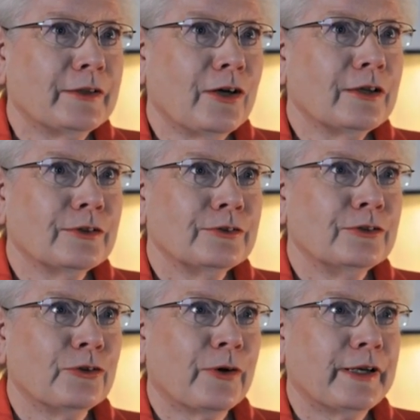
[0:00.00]
daughter to
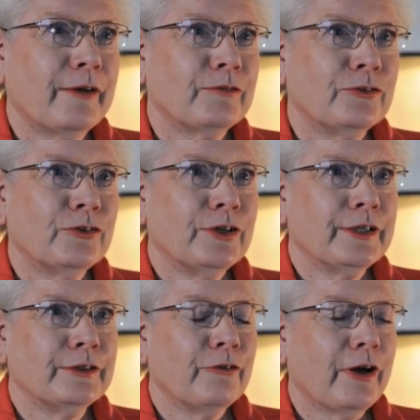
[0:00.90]
join after she
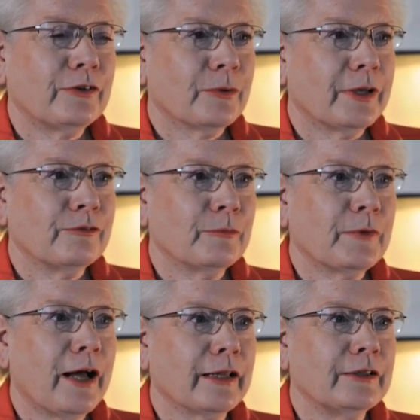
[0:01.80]
had graduated from
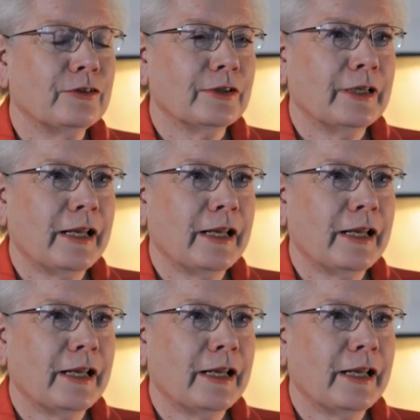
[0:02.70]
college and